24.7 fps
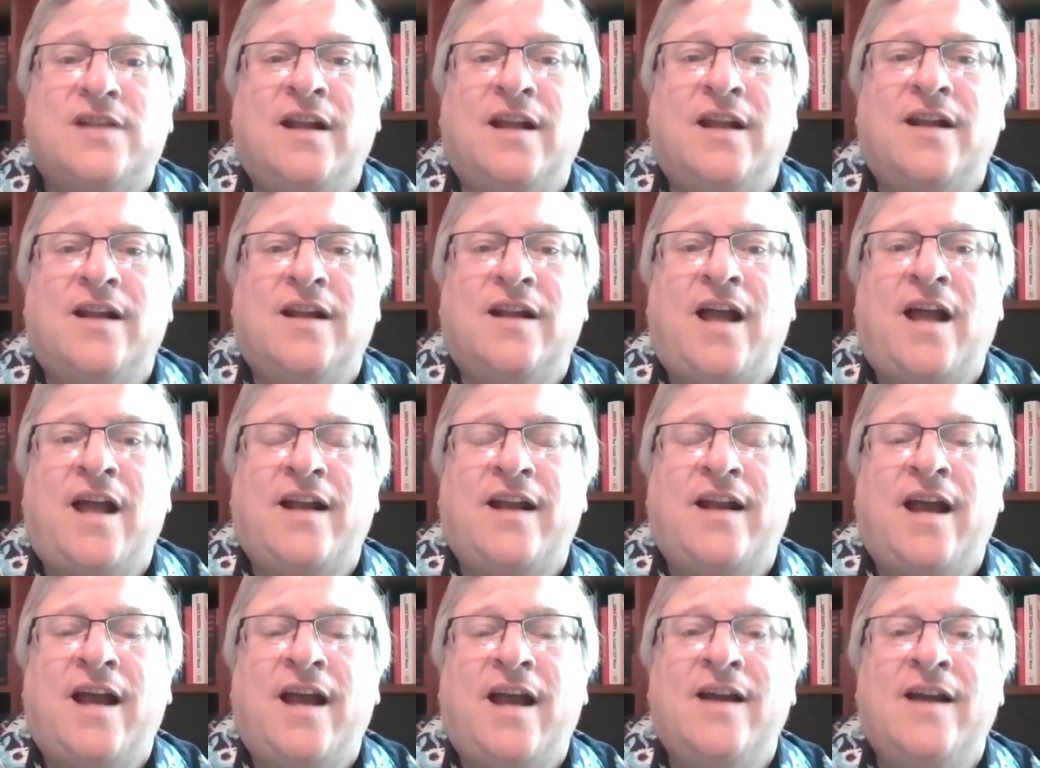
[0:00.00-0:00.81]
Can
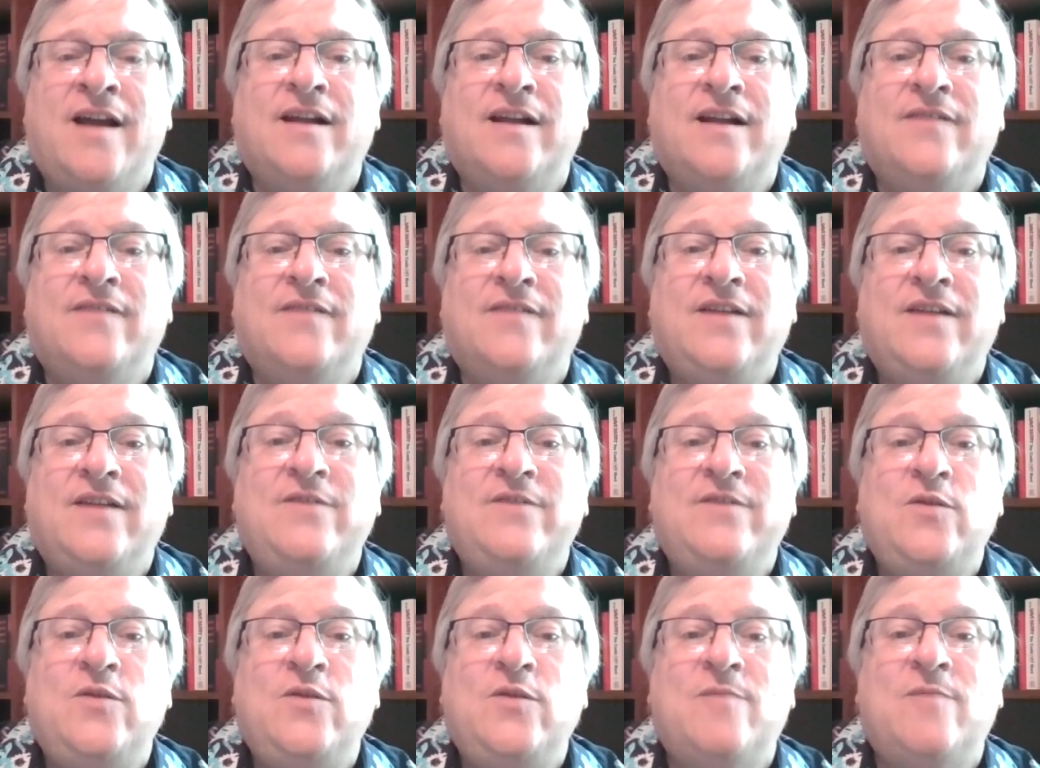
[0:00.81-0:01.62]
I kind of give
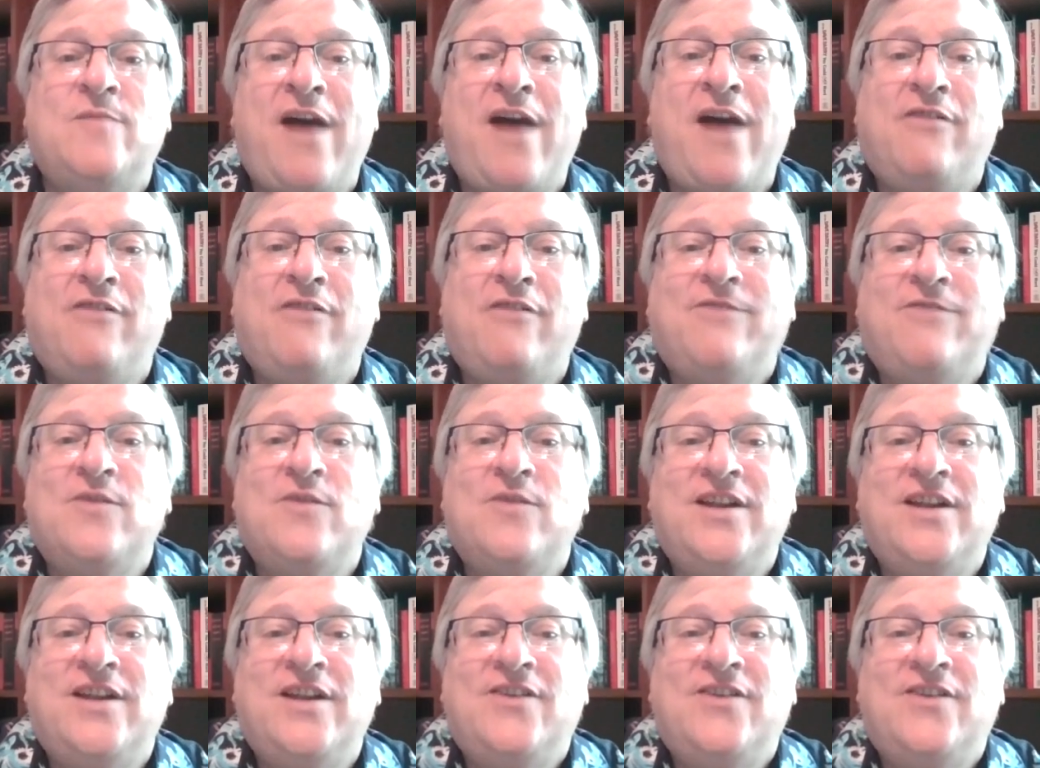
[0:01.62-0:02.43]
you the
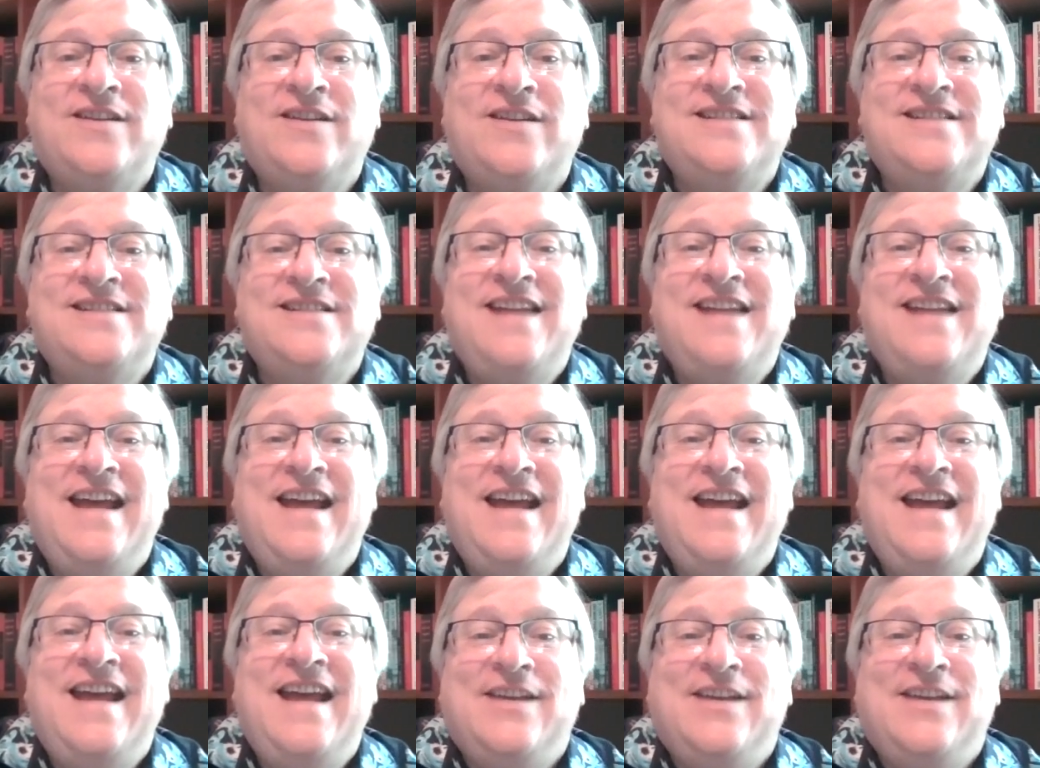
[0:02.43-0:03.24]
microphone here, and
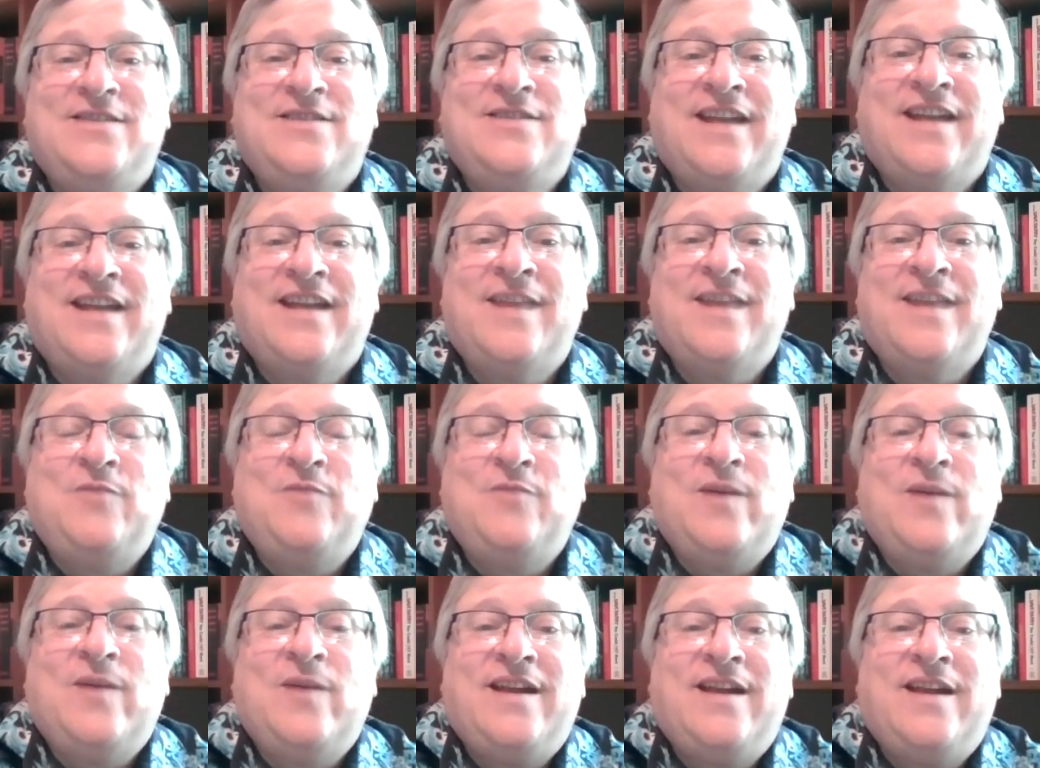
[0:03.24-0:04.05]
you say, I'm
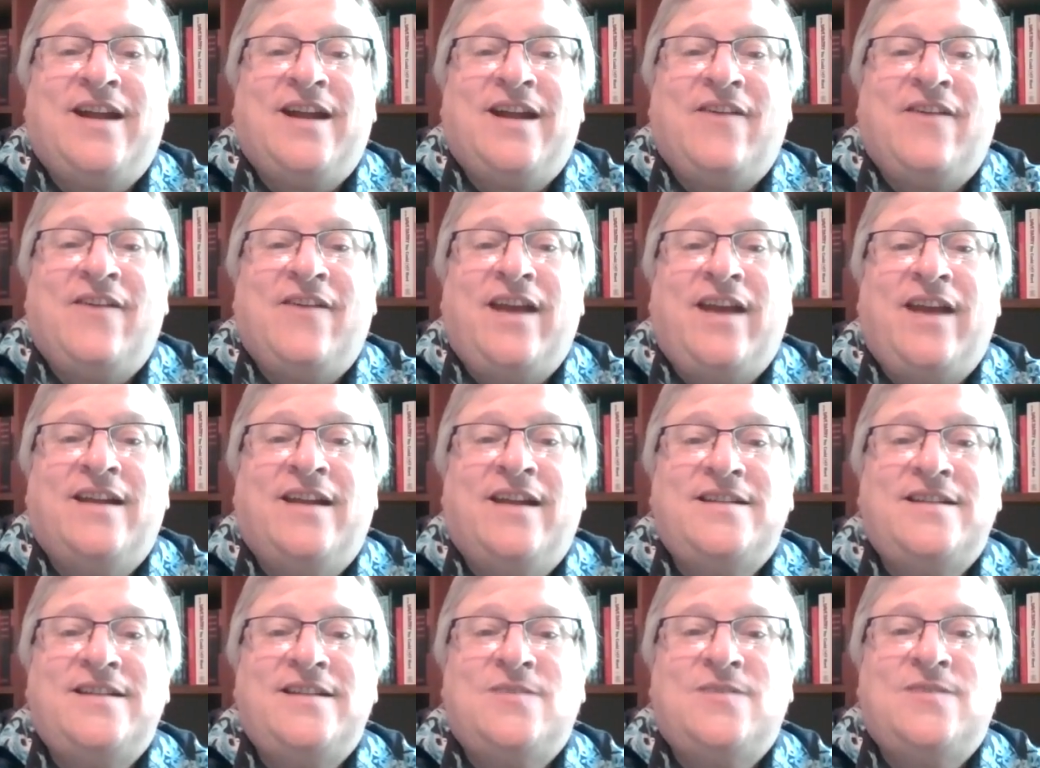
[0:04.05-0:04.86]
Dwayne Carey, and
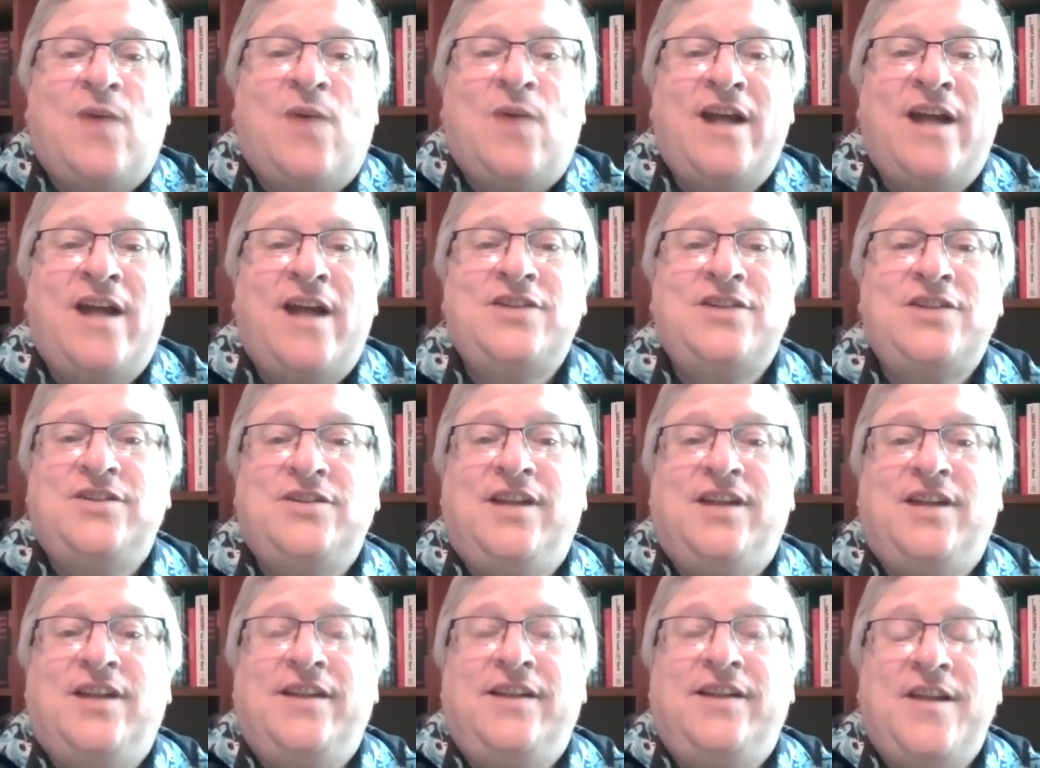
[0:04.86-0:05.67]
this is why I
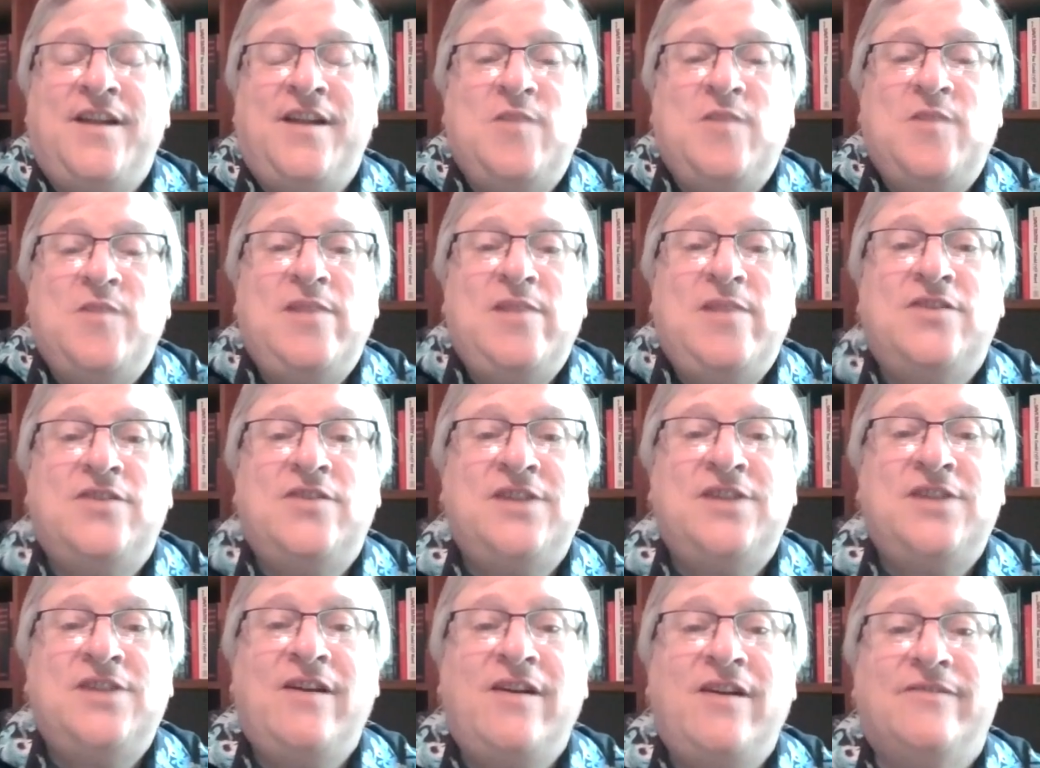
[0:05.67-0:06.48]
should continue to be your
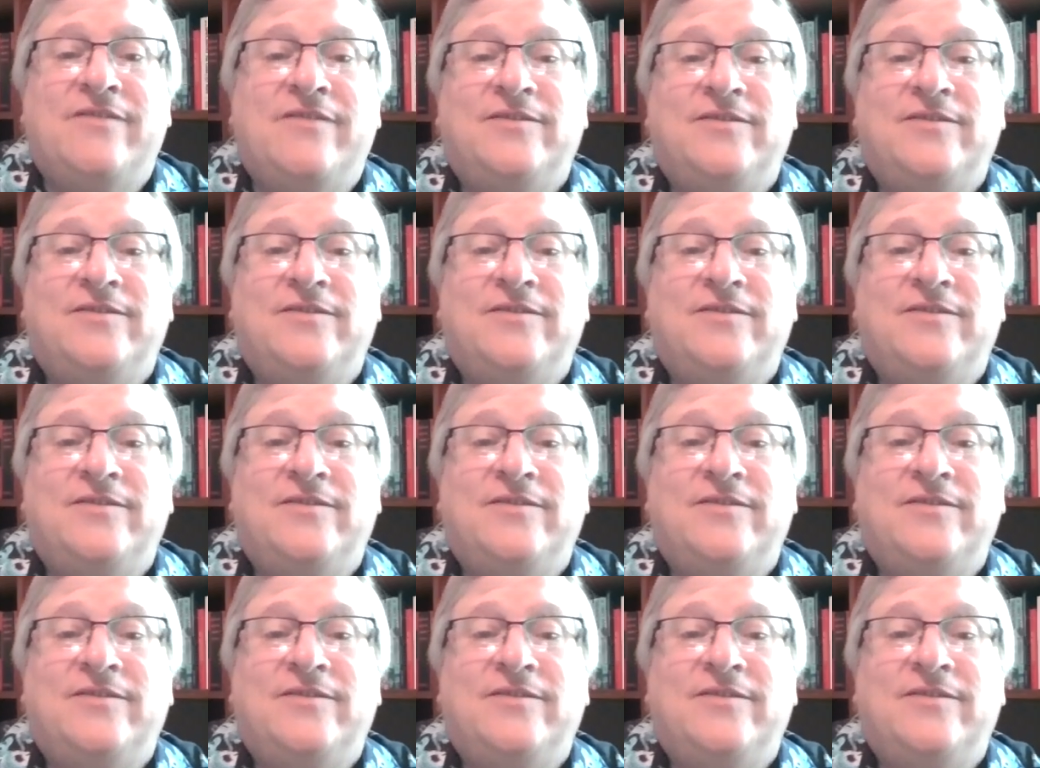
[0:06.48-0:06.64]
sheriff?